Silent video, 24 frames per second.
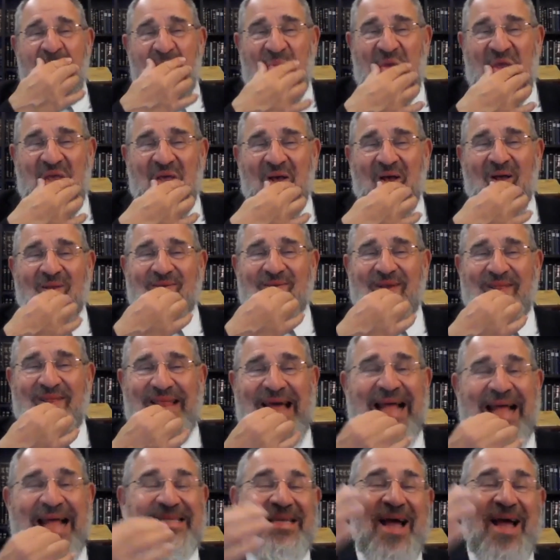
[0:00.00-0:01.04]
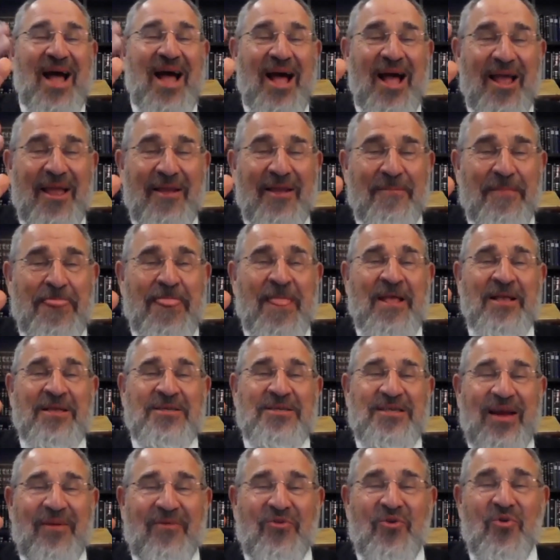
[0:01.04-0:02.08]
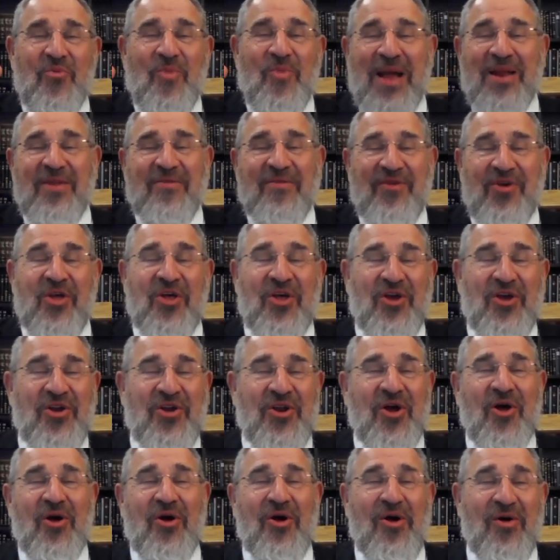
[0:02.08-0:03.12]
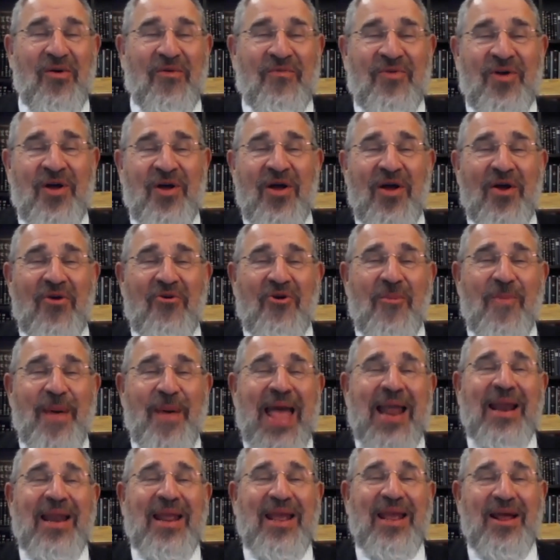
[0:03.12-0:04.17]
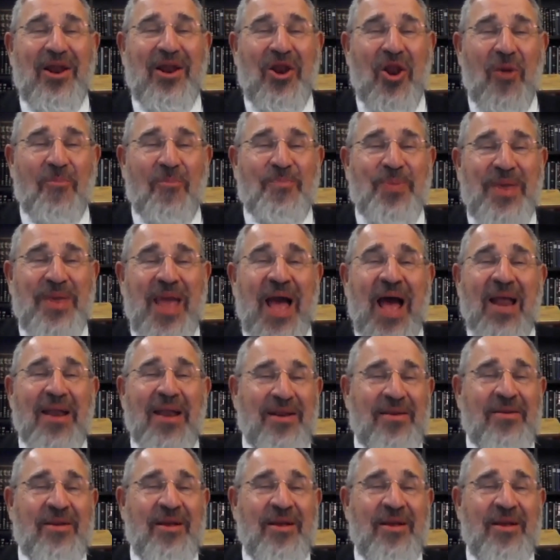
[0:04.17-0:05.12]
Because at that time, some of you might have heard of Rabbi Elia Lopian.